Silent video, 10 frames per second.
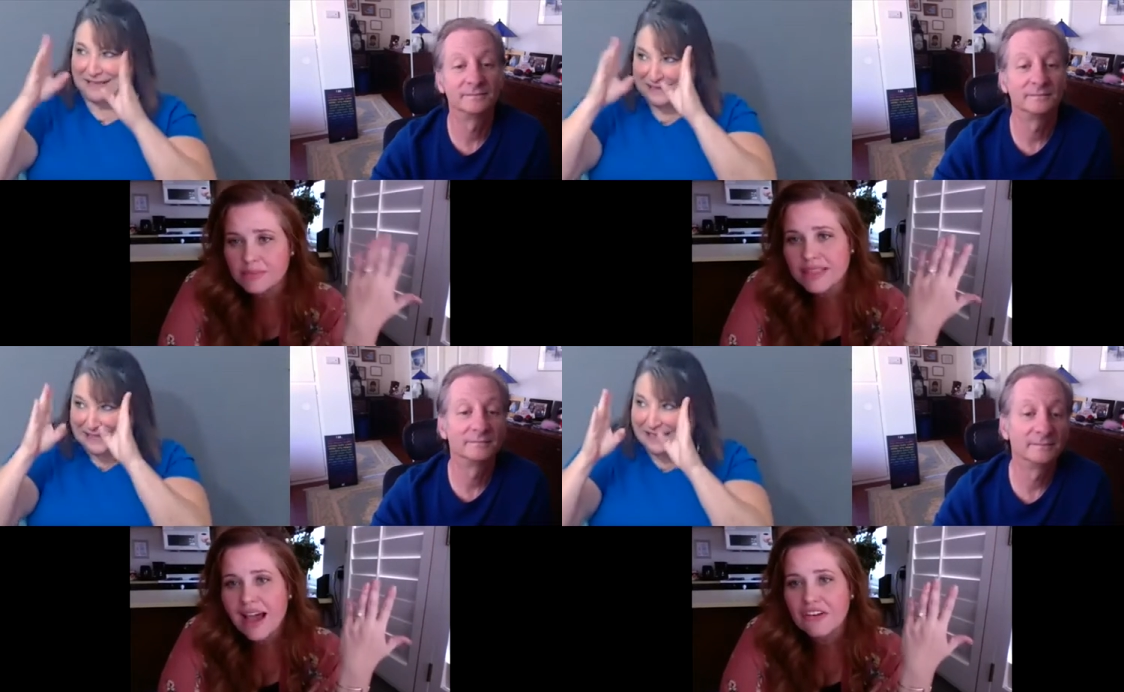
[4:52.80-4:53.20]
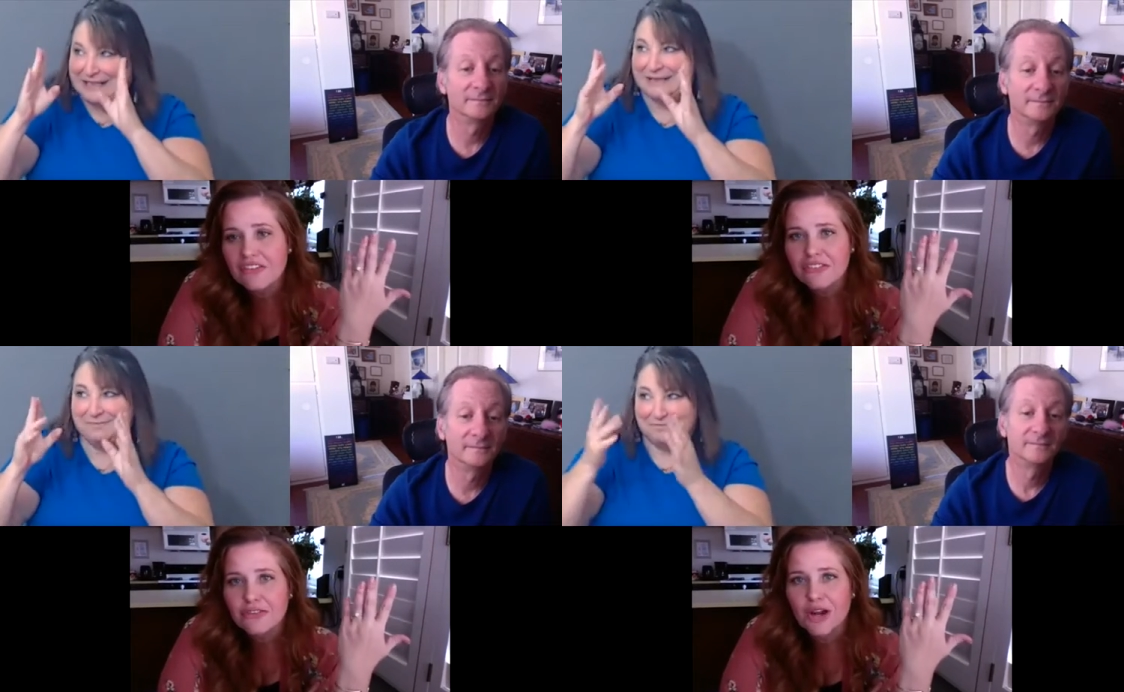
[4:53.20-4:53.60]
Speaker 1: deaf,
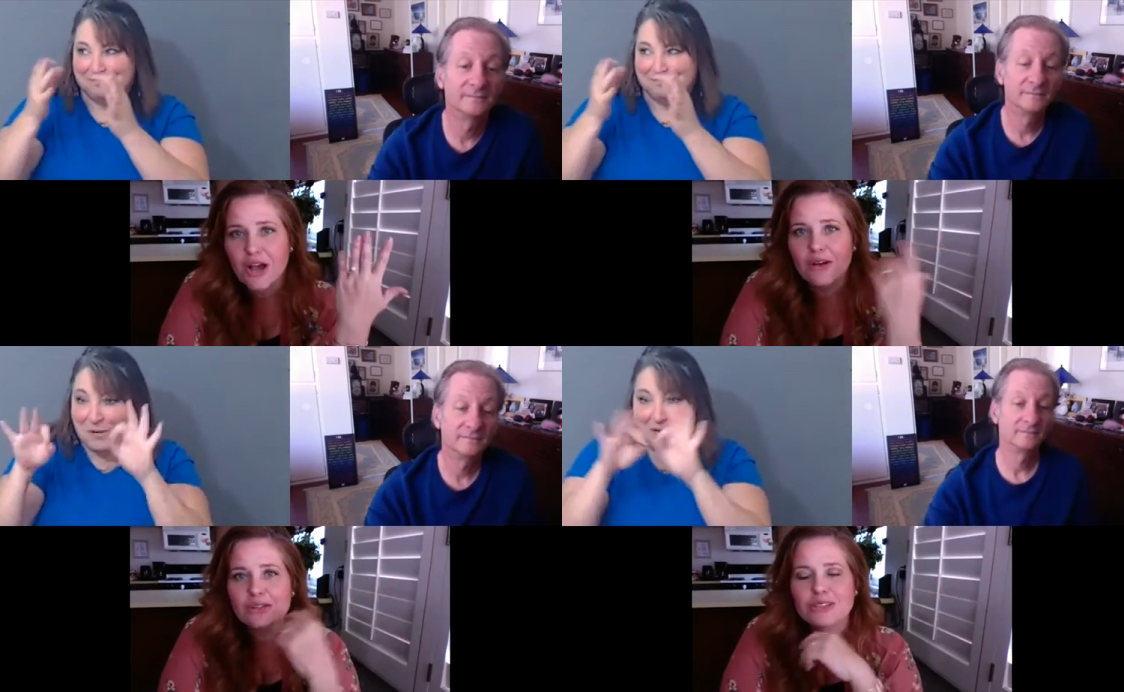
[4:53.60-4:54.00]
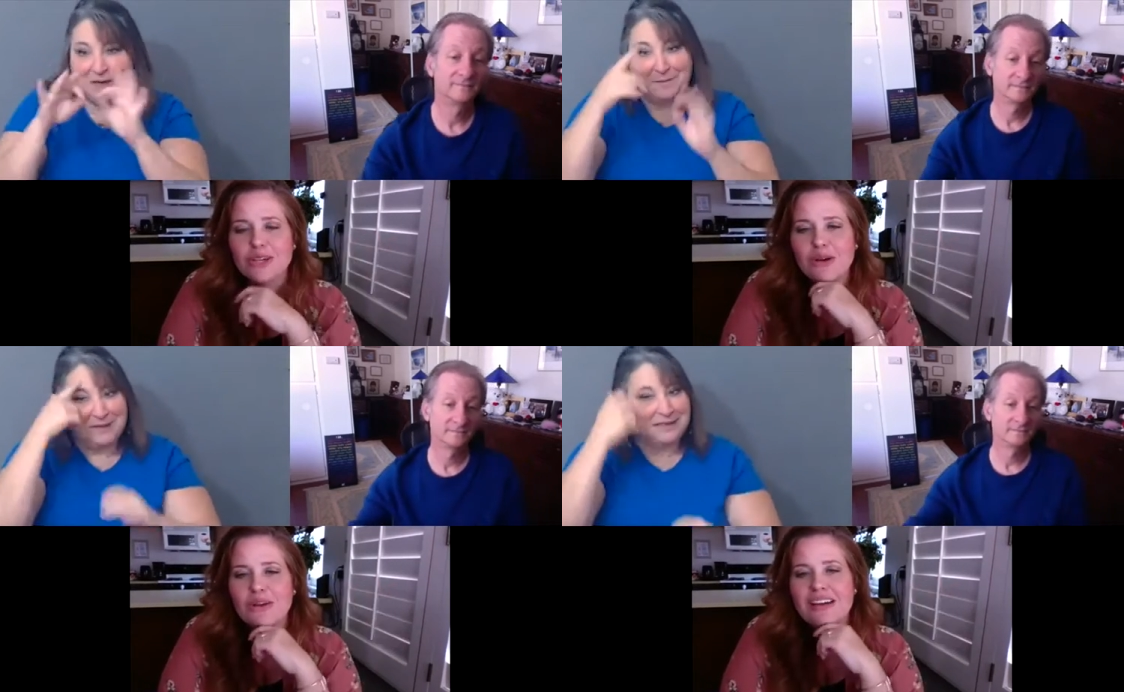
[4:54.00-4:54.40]
you know?
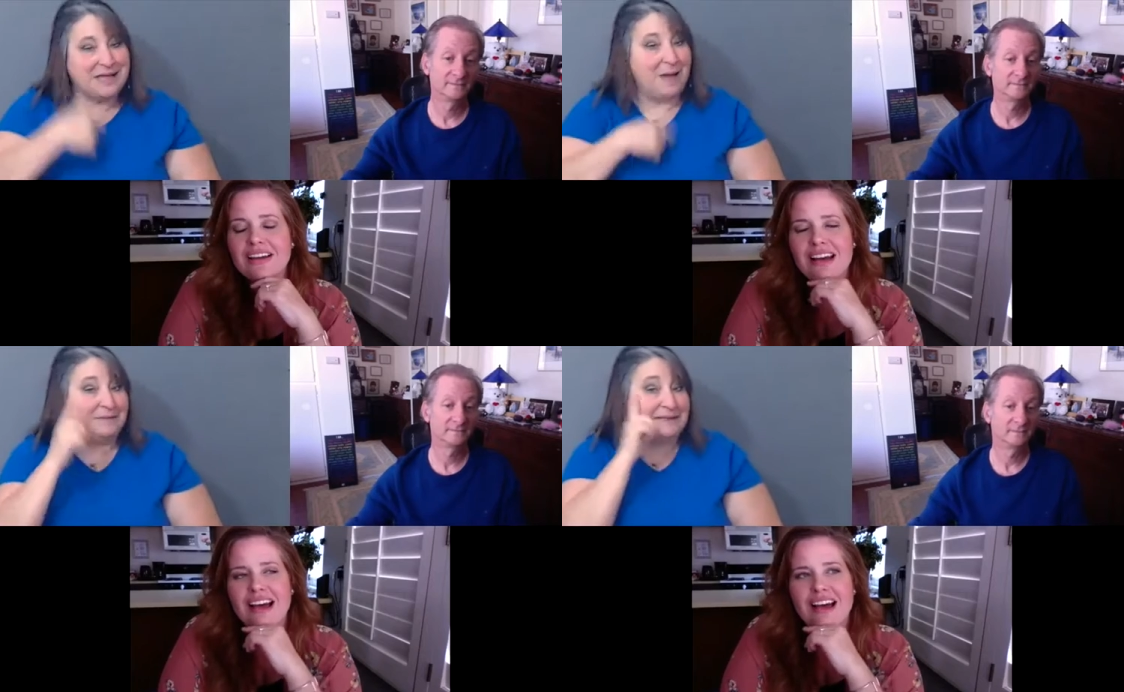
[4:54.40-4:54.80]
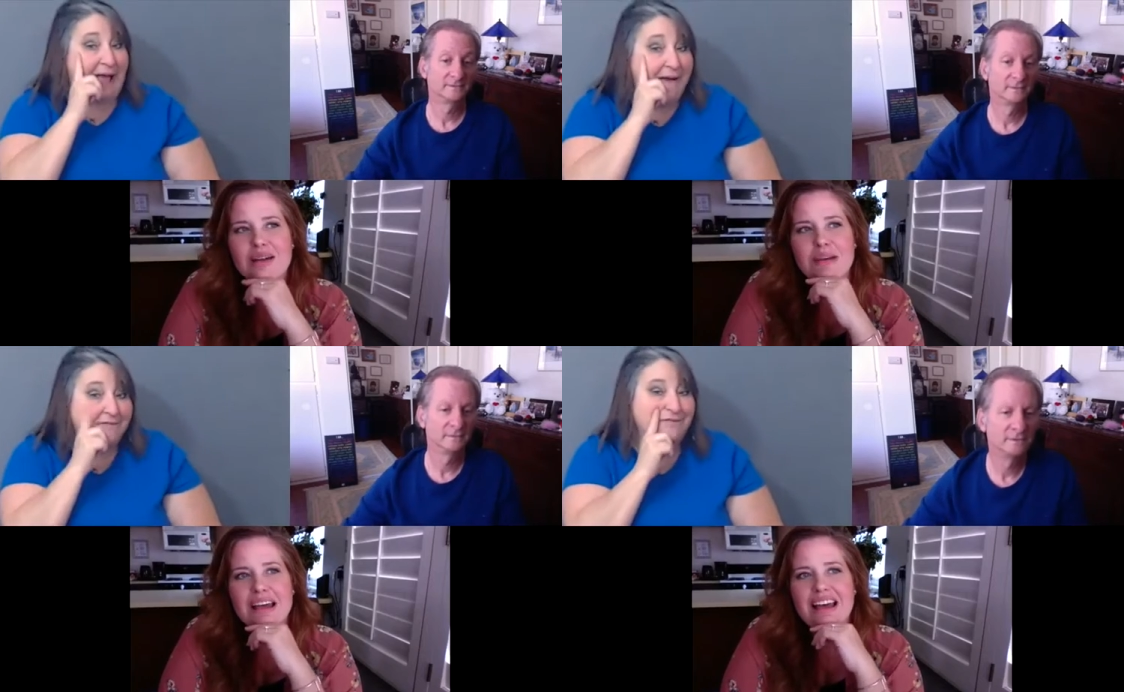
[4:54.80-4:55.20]
So
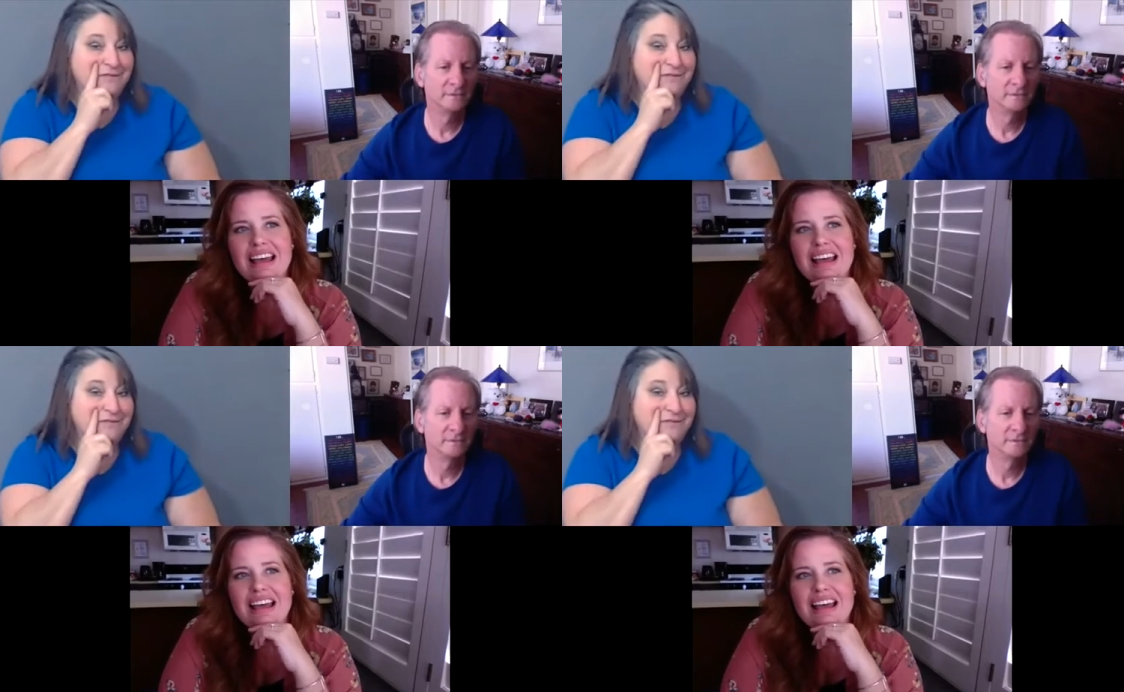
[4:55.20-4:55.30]
um,